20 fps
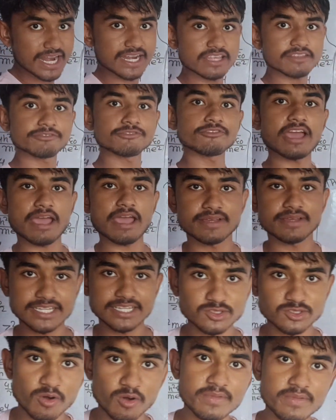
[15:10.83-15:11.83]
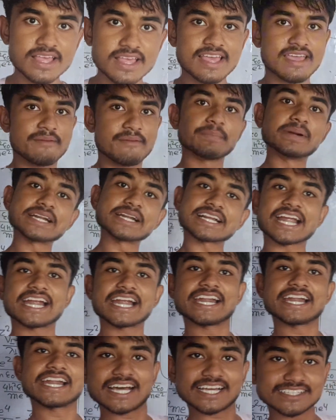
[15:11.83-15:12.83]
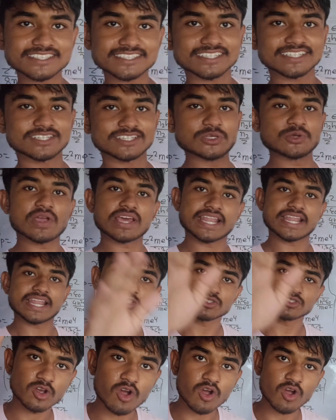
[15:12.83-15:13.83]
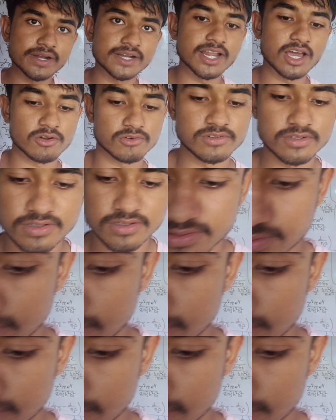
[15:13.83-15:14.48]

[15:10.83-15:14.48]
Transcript: and if you have any some better ideas, you can actually comment down.